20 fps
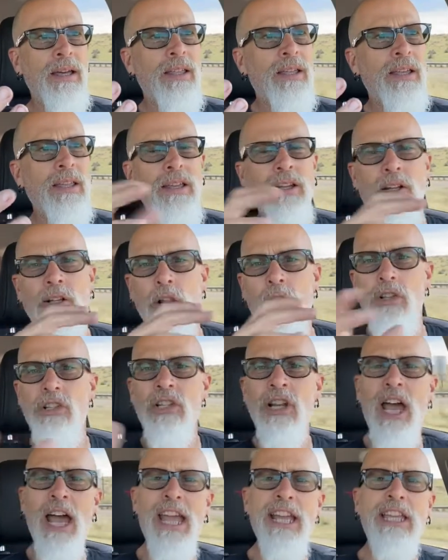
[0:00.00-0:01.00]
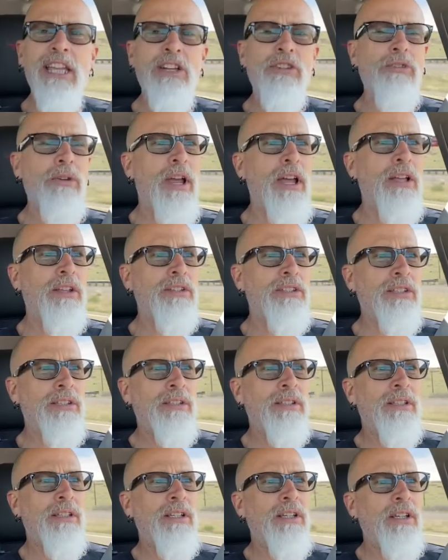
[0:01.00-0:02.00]
They're closing hiking trails,
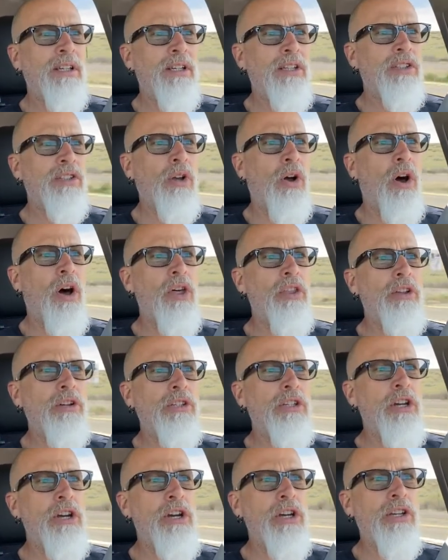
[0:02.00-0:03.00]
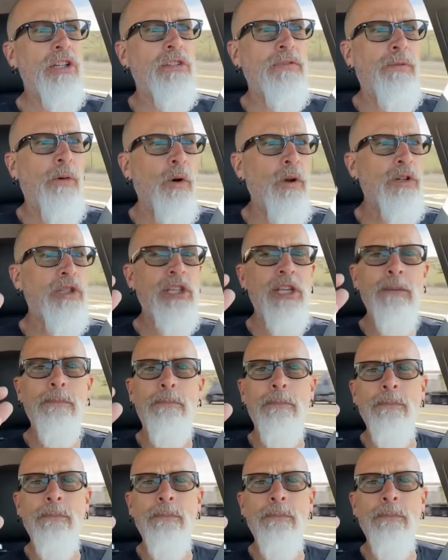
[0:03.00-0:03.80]
so all they're doing is forcing